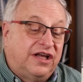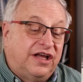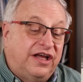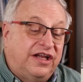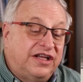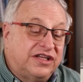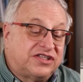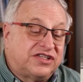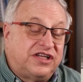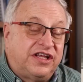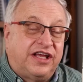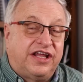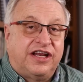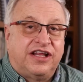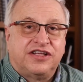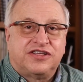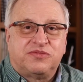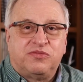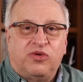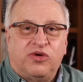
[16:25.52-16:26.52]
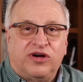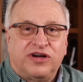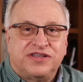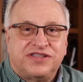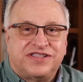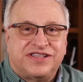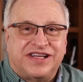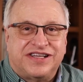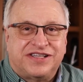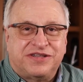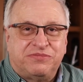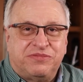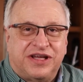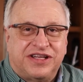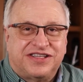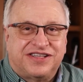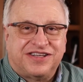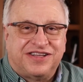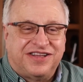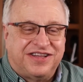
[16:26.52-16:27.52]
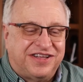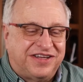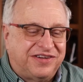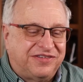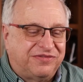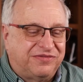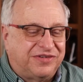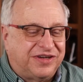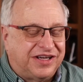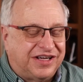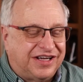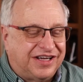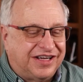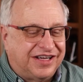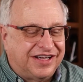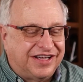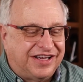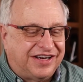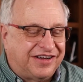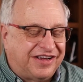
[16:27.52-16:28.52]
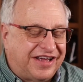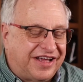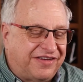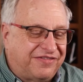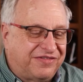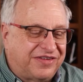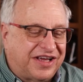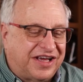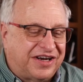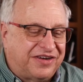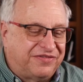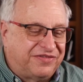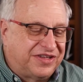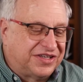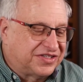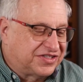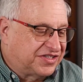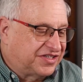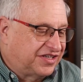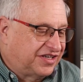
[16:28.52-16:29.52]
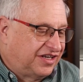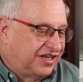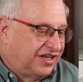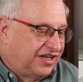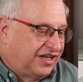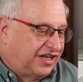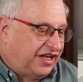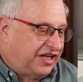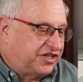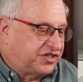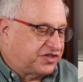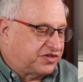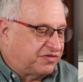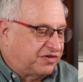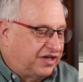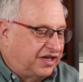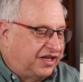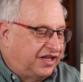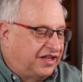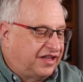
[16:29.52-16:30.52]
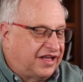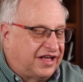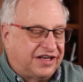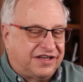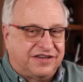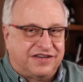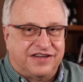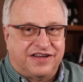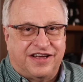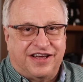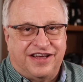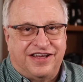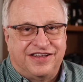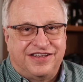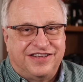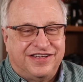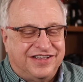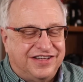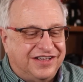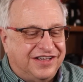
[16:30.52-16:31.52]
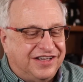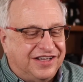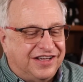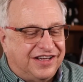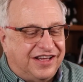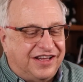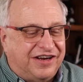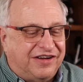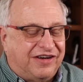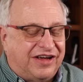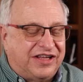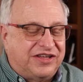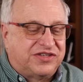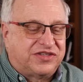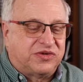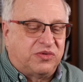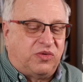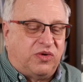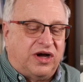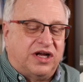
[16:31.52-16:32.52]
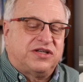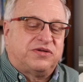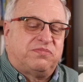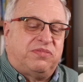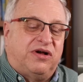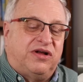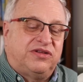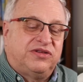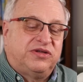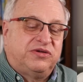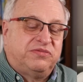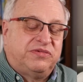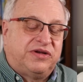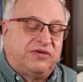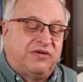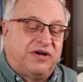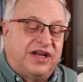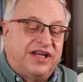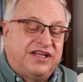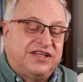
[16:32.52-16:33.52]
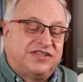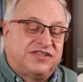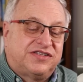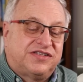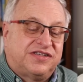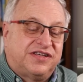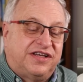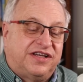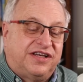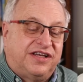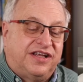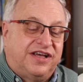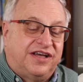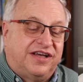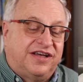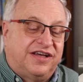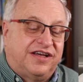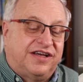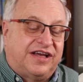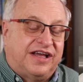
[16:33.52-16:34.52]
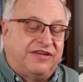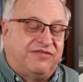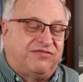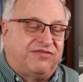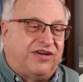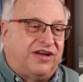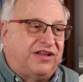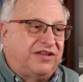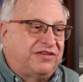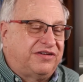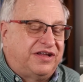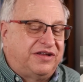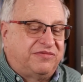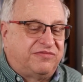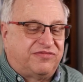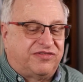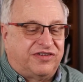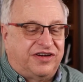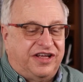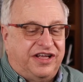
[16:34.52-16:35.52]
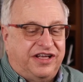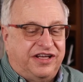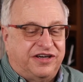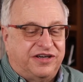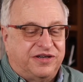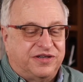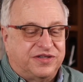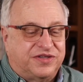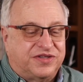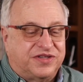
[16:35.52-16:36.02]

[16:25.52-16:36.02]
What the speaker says: And it's neat. It's more sentimental of, I have kind of this history that, I used to watch Paul Newman race, and I followed him for years.